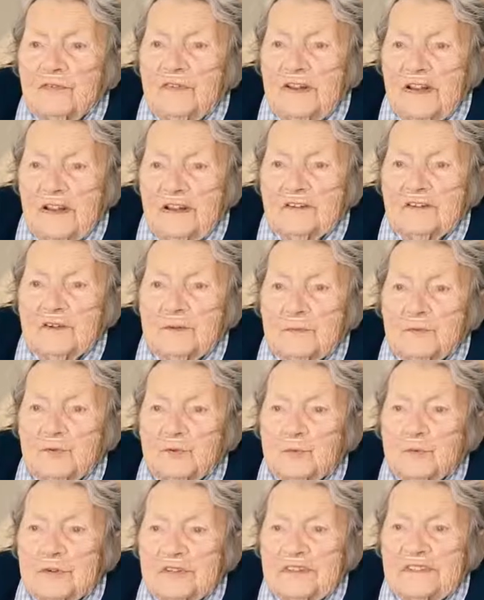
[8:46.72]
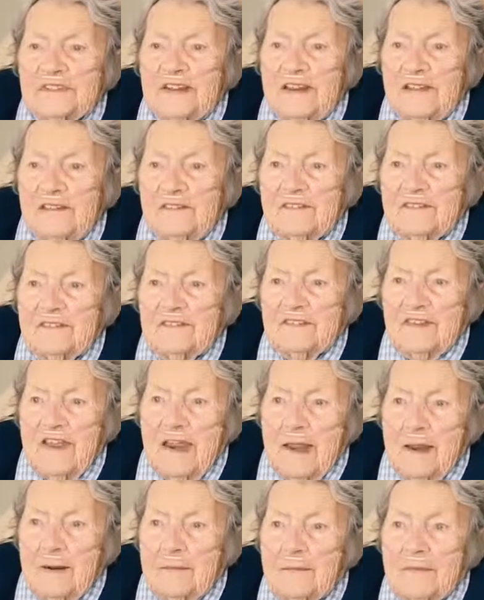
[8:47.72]
victims would say the
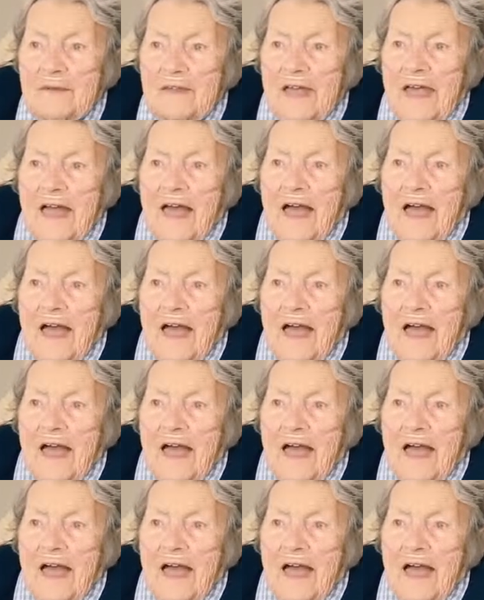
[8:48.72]
same.